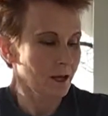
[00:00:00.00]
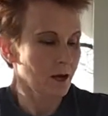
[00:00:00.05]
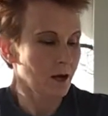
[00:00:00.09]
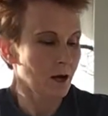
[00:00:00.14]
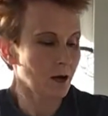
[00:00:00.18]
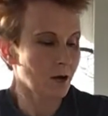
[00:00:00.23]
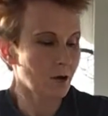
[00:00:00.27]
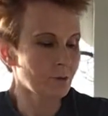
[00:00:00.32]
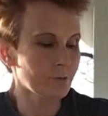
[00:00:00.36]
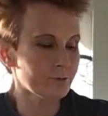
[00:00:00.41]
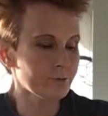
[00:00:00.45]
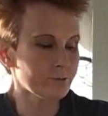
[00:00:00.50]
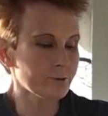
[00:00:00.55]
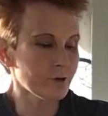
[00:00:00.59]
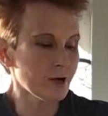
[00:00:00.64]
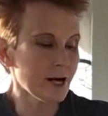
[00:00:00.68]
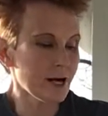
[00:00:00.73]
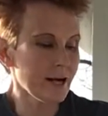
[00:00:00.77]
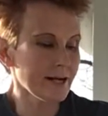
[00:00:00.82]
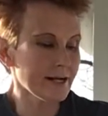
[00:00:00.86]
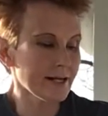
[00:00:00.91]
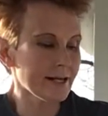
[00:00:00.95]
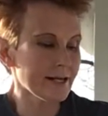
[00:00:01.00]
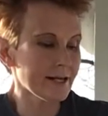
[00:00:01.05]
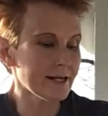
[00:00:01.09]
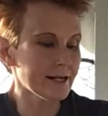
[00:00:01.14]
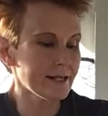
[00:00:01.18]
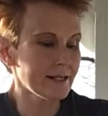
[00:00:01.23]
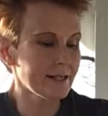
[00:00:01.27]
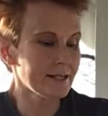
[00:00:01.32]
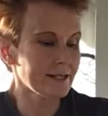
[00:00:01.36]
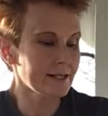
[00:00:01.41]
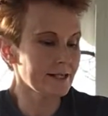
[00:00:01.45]
on Friday,
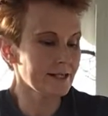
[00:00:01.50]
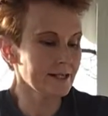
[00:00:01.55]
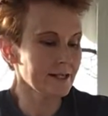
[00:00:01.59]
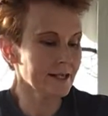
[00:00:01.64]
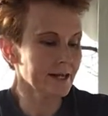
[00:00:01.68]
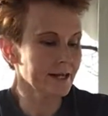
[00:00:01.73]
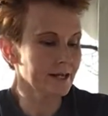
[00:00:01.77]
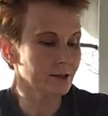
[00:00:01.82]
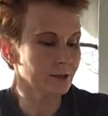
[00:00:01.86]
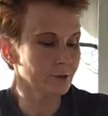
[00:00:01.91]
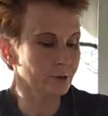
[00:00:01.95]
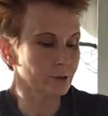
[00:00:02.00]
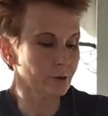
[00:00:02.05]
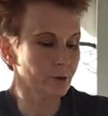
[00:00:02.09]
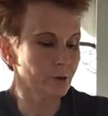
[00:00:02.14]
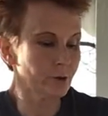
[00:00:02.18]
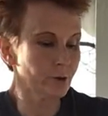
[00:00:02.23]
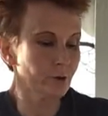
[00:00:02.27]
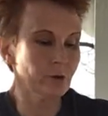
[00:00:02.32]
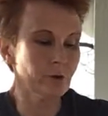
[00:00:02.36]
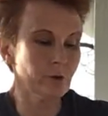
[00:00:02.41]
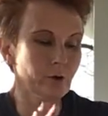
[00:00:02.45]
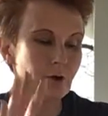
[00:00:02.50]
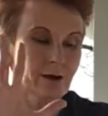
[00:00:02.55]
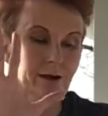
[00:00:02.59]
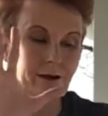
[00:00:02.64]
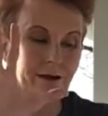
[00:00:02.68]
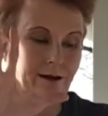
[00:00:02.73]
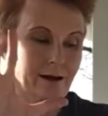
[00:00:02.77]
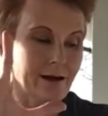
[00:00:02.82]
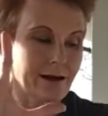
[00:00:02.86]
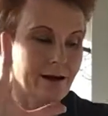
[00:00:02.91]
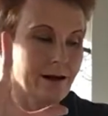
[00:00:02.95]
he ate through
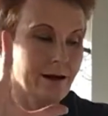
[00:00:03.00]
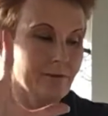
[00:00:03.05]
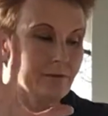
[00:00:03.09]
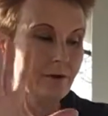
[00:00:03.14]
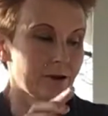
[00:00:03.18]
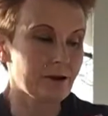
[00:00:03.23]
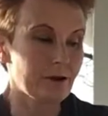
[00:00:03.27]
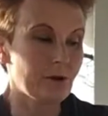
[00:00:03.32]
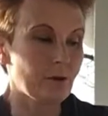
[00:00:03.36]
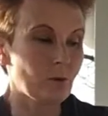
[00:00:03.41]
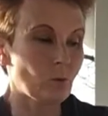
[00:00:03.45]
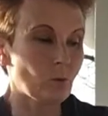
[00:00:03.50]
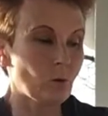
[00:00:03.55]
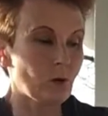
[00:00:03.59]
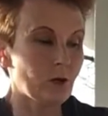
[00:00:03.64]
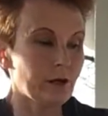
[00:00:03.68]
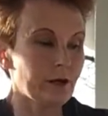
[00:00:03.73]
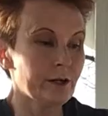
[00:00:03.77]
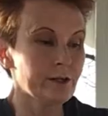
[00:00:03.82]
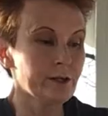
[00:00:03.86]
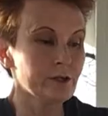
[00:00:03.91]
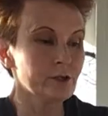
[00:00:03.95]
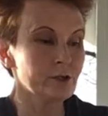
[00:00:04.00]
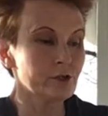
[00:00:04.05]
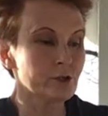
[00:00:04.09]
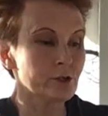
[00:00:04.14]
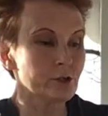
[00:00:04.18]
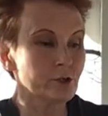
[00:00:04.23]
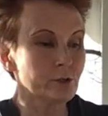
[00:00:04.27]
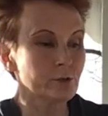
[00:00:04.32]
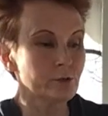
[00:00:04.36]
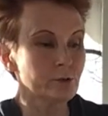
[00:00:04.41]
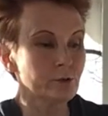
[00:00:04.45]
one,
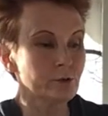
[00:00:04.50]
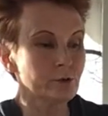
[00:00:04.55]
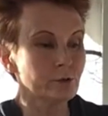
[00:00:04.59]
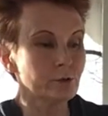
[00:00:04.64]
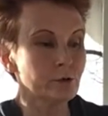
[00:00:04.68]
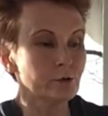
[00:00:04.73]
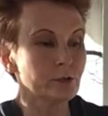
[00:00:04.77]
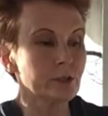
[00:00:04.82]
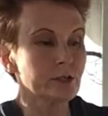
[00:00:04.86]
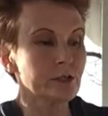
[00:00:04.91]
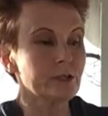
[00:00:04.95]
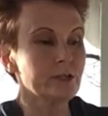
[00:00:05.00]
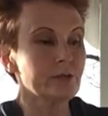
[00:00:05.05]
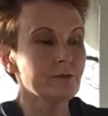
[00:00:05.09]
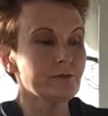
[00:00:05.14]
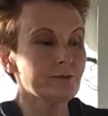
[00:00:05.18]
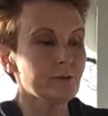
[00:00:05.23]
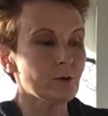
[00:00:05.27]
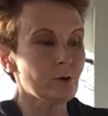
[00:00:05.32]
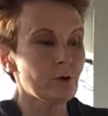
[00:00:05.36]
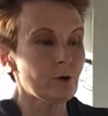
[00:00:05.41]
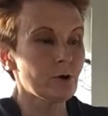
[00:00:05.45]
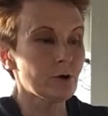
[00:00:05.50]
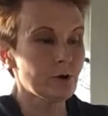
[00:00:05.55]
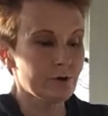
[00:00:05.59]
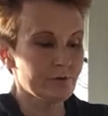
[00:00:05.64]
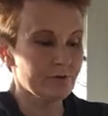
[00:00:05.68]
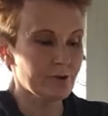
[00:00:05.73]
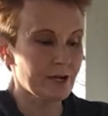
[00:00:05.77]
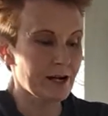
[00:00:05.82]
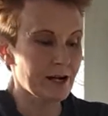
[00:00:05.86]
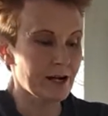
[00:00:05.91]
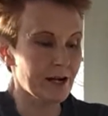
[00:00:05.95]
two, three, four,
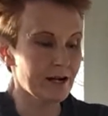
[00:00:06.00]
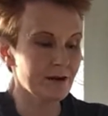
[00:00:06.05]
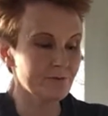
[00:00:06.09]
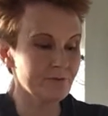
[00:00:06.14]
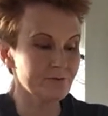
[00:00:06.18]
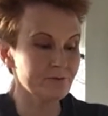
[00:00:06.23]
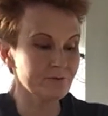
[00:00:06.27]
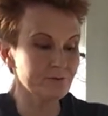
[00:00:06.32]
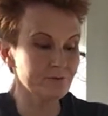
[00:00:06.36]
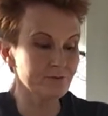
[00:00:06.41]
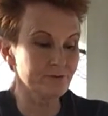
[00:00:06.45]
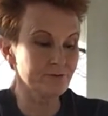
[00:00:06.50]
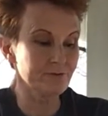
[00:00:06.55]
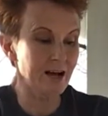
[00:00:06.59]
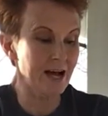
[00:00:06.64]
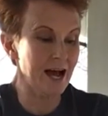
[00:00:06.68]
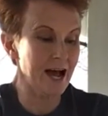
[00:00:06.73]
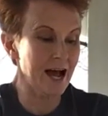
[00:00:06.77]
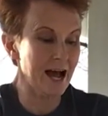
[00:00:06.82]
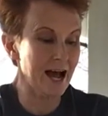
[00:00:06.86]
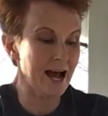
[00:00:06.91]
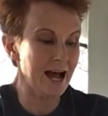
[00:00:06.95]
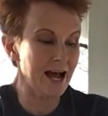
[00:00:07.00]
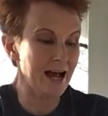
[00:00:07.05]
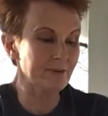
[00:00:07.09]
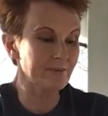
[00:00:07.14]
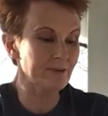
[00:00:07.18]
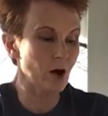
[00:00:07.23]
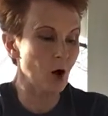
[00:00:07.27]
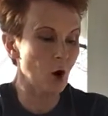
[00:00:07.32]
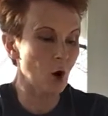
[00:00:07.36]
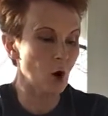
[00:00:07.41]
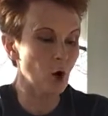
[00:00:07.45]
five, five
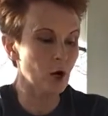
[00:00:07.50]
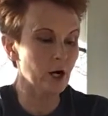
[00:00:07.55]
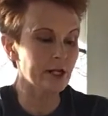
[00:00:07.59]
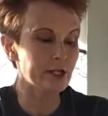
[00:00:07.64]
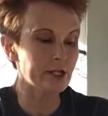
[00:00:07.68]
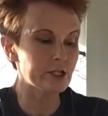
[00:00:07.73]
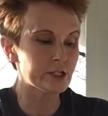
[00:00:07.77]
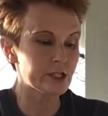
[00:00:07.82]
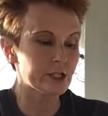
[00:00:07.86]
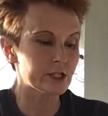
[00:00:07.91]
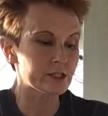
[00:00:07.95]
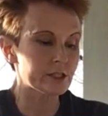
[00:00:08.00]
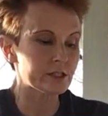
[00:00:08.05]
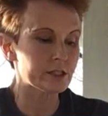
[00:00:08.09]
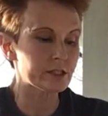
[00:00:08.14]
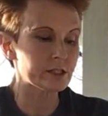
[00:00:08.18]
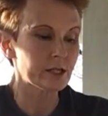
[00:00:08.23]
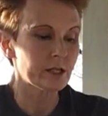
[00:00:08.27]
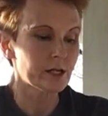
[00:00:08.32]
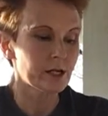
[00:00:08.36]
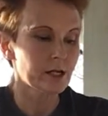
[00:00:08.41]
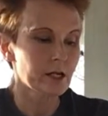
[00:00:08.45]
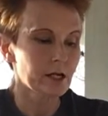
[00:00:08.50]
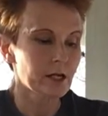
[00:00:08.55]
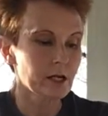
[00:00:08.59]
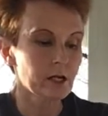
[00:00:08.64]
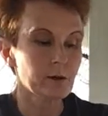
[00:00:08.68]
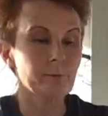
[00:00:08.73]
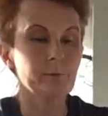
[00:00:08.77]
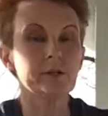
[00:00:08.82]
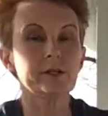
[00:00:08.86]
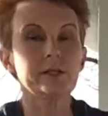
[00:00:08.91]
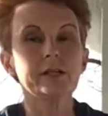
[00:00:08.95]
oranges.
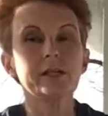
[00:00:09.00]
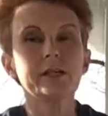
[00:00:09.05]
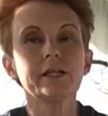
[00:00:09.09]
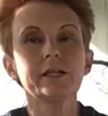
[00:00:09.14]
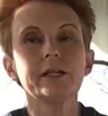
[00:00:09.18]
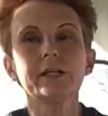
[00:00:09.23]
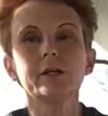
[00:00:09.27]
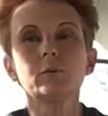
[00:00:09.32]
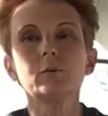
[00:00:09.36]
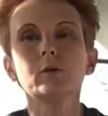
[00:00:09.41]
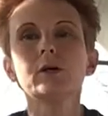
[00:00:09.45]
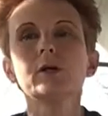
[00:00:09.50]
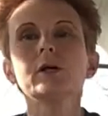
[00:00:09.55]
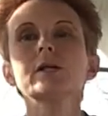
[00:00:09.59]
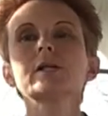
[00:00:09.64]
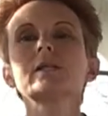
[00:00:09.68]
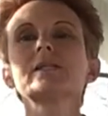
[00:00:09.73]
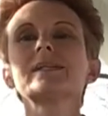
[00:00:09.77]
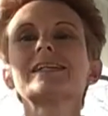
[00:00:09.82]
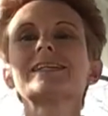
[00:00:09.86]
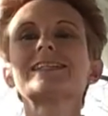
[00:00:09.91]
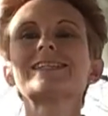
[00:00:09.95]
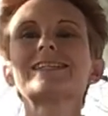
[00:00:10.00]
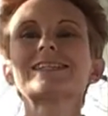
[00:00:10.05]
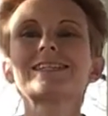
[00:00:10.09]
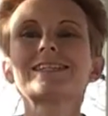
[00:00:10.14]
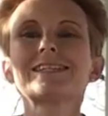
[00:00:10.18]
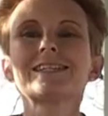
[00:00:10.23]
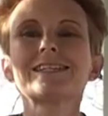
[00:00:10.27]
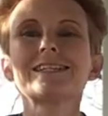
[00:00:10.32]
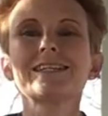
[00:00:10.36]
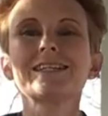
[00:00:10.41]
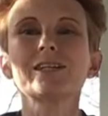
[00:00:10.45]
But he was
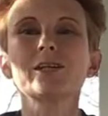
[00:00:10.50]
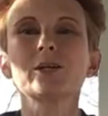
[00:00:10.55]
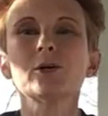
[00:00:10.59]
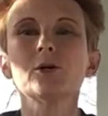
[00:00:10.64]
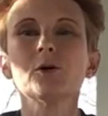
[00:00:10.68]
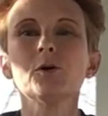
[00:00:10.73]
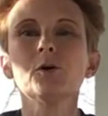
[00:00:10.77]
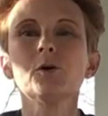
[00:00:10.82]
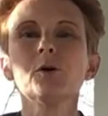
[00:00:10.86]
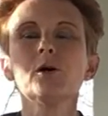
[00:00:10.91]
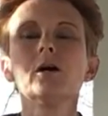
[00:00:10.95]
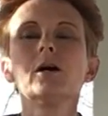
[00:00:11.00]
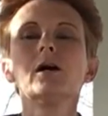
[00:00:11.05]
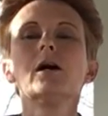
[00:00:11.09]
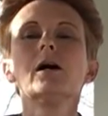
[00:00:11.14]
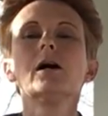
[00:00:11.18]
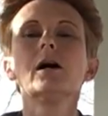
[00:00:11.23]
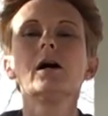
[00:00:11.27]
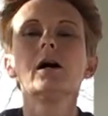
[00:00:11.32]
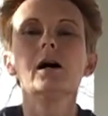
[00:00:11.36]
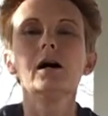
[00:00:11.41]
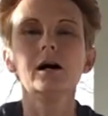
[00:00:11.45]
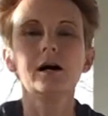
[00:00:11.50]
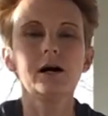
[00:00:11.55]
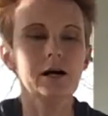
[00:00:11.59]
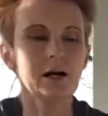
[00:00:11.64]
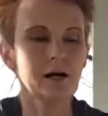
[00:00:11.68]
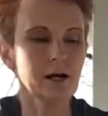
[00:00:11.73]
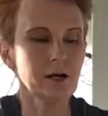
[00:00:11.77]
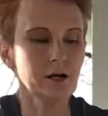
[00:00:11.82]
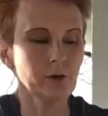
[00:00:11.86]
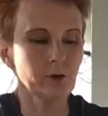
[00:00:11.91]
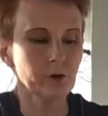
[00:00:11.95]
still
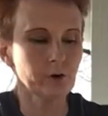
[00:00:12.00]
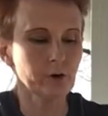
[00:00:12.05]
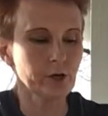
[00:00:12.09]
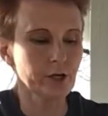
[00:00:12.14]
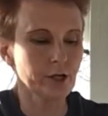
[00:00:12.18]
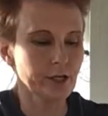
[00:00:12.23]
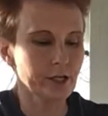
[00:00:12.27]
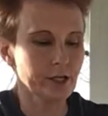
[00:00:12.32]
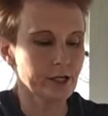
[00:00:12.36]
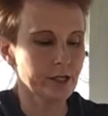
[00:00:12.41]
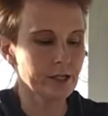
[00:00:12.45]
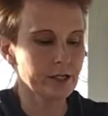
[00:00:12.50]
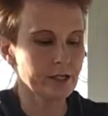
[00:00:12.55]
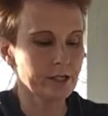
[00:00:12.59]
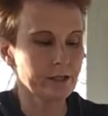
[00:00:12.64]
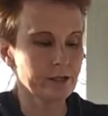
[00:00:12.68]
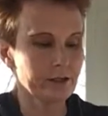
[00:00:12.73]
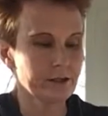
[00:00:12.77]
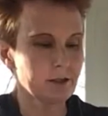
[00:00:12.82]
hungry.